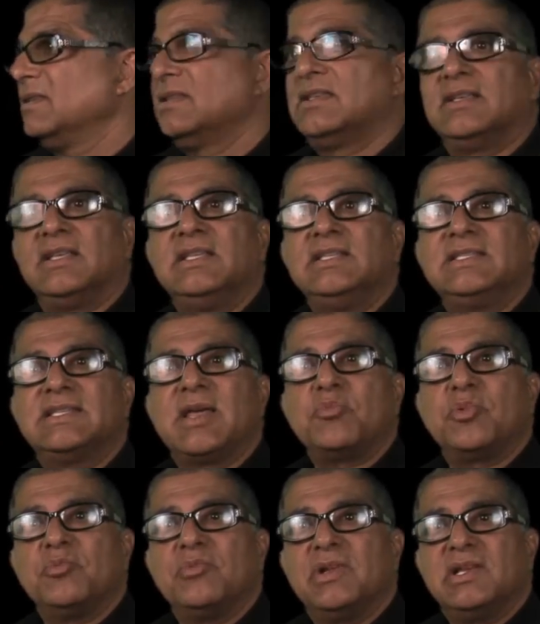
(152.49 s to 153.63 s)

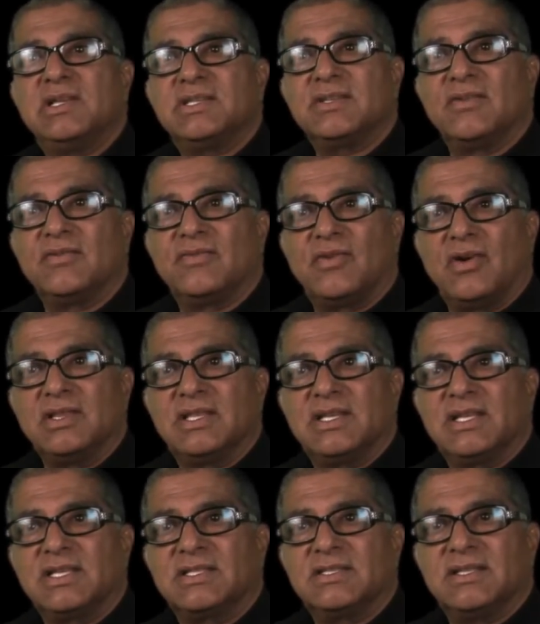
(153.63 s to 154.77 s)
inseparability of all
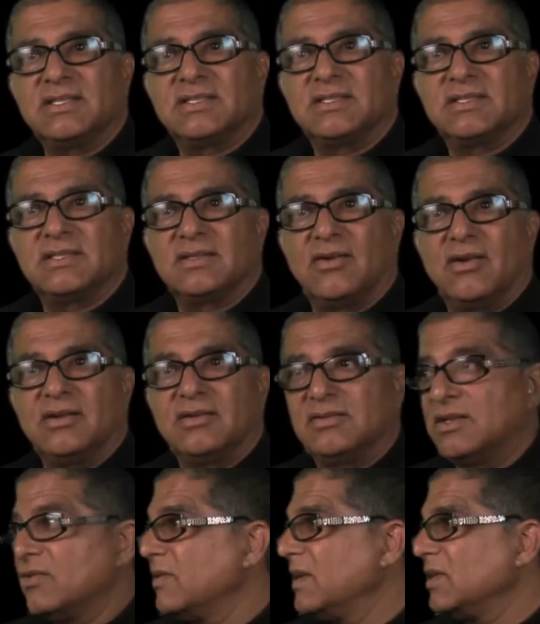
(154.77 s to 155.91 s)
that exists, or
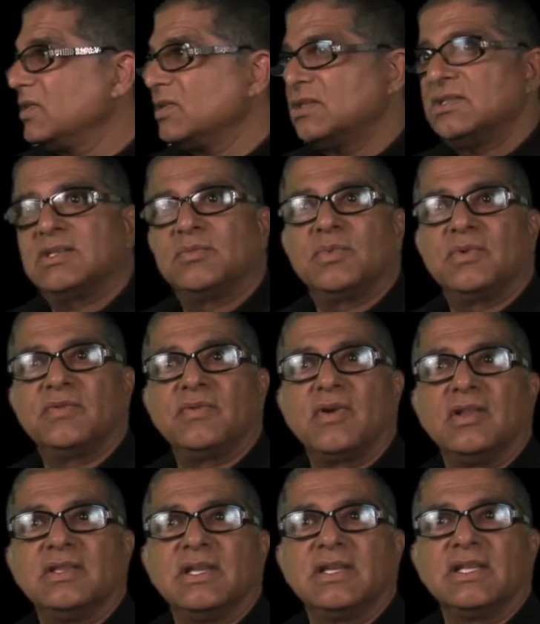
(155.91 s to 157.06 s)
the relationship of
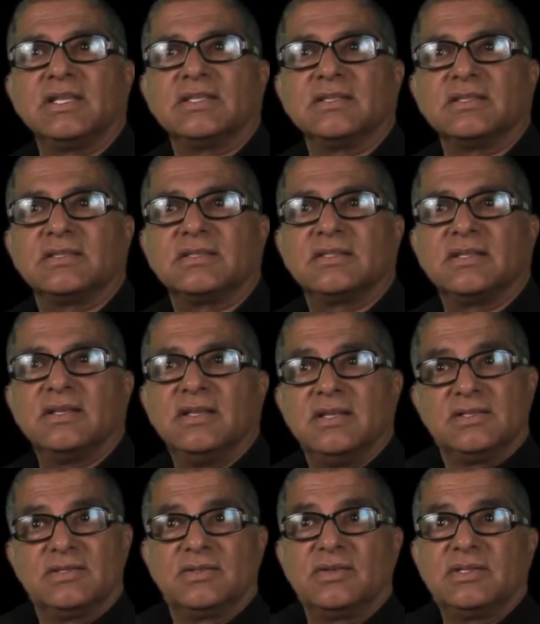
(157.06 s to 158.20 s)
all that exists.
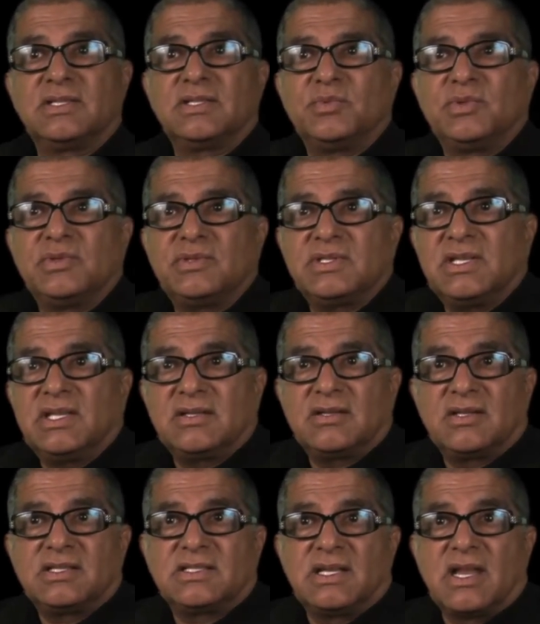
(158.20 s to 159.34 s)
So it is beauty
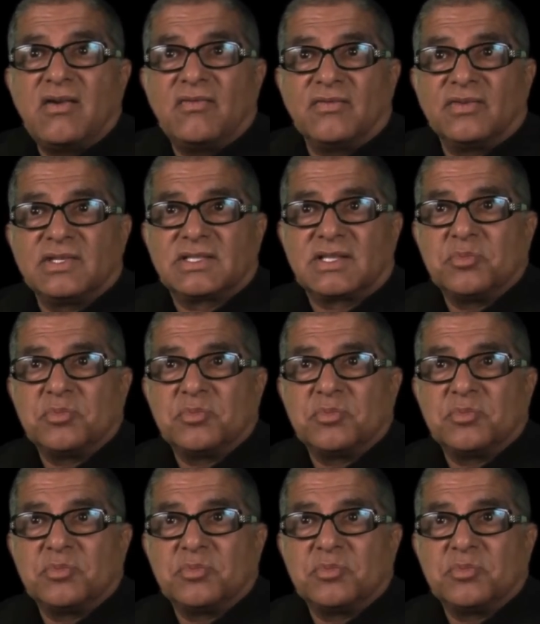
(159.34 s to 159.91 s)
and it's love, it's